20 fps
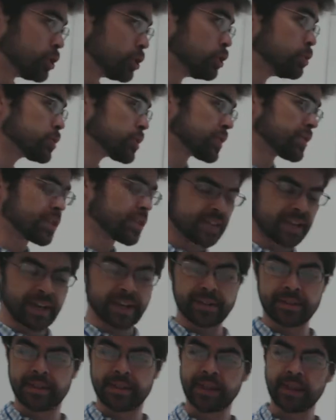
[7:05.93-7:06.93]
using this
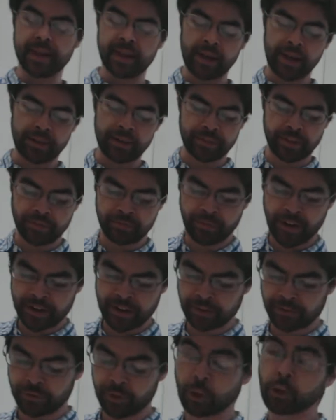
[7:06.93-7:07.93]
idea of an
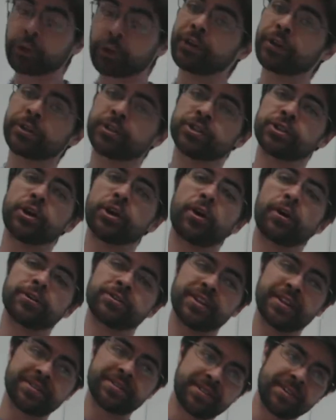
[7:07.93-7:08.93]
effective nuclear
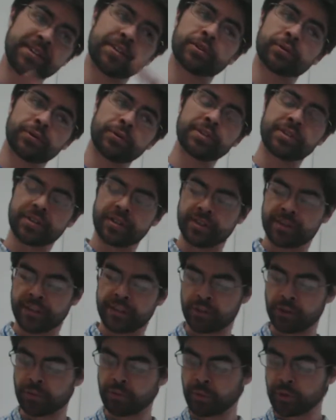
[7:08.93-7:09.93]
charge that decreases
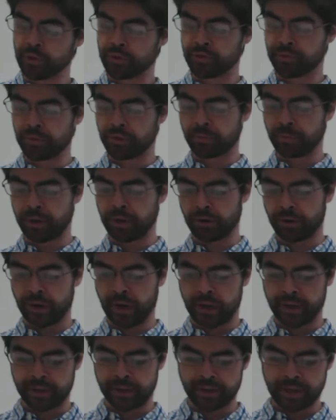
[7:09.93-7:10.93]
as you move through the
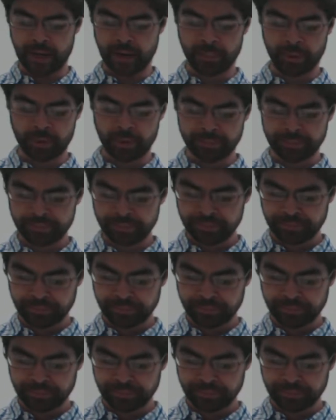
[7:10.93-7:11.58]
periodic table.